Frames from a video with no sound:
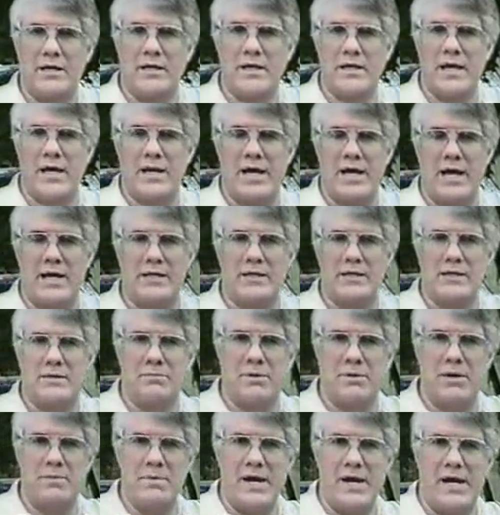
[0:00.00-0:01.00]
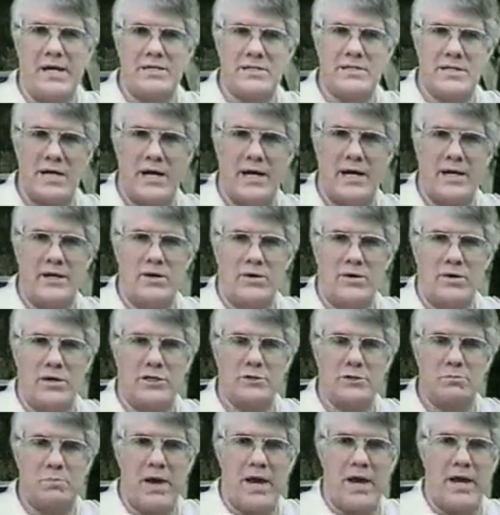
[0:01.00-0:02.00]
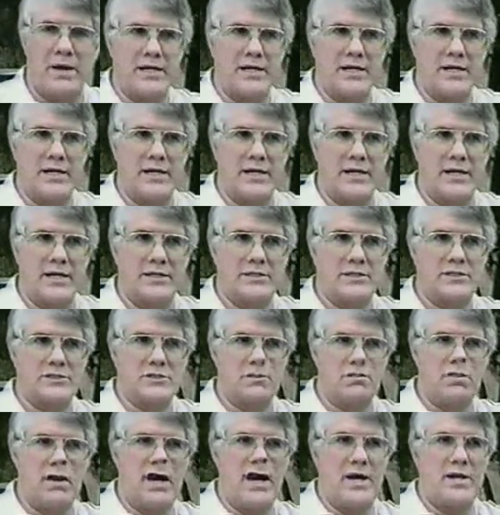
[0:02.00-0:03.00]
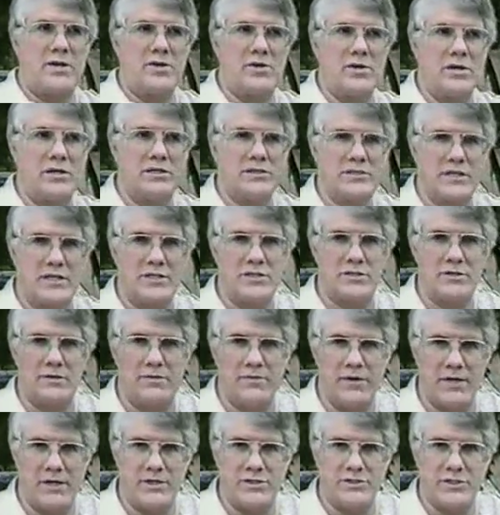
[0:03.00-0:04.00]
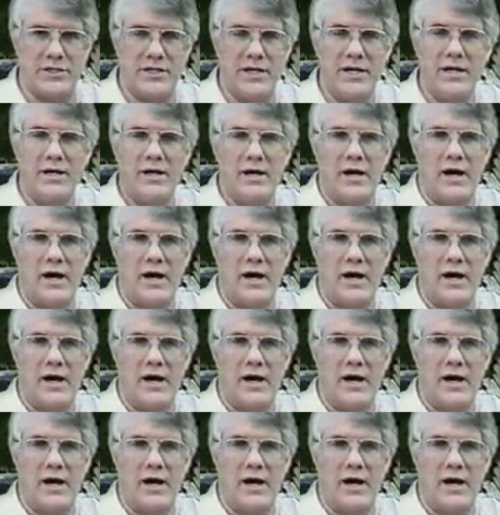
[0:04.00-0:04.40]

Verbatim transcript: cannot be maintained or expanded without the supply and utilization of energy,